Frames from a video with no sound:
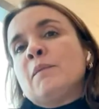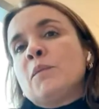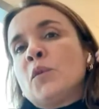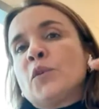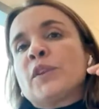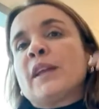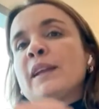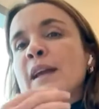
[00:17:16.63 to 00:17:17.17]

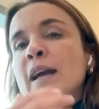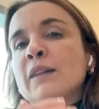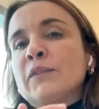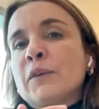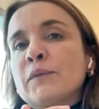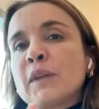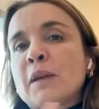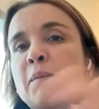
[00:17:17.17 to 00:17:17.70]
more than
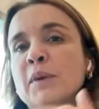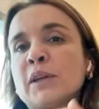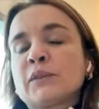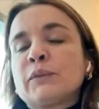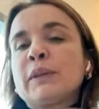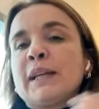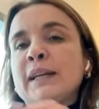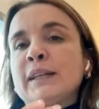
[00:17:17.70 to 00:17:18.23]
half of them
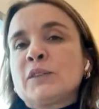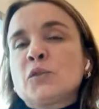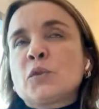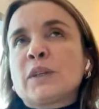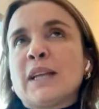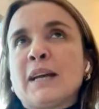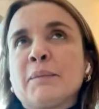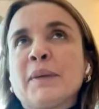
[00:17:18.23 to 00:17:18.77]
are related
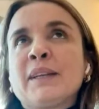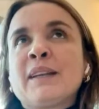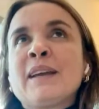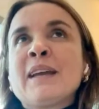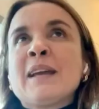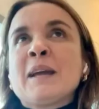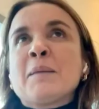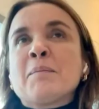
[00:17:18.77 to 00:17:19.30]
to climate.
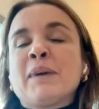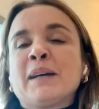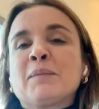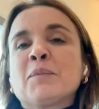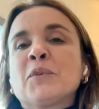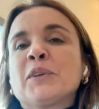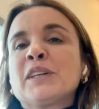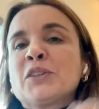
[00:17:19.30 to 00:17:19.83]

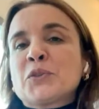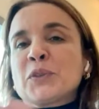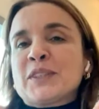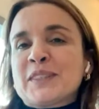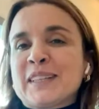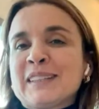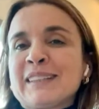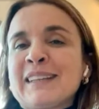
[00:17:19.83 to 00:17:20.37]
But more
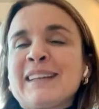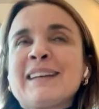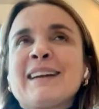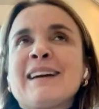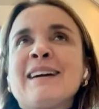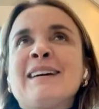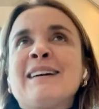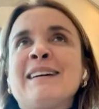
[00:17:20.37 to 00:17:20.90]
interestingly,
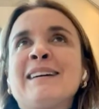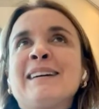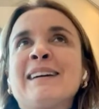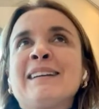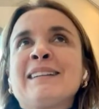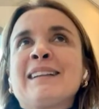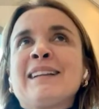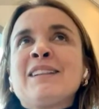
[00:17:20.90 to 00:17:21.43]

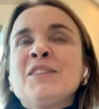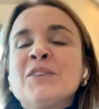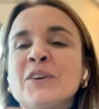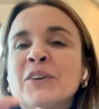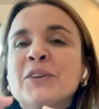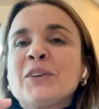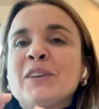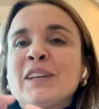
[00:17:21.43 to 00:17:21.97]

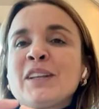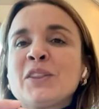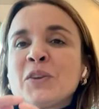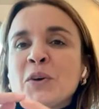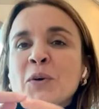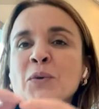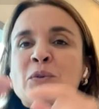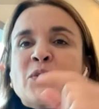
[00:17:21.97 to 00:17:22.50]
not only
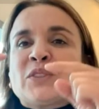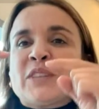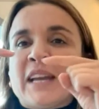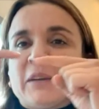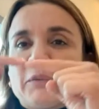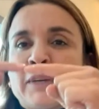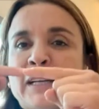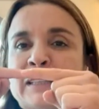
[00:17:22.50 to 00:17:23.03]
those
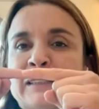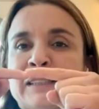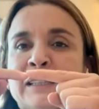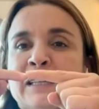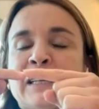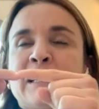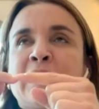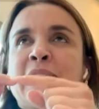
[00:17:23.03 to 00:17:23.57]

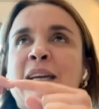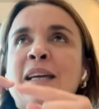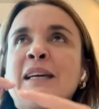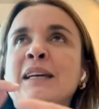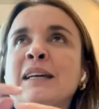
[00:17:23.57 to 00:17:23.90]
directly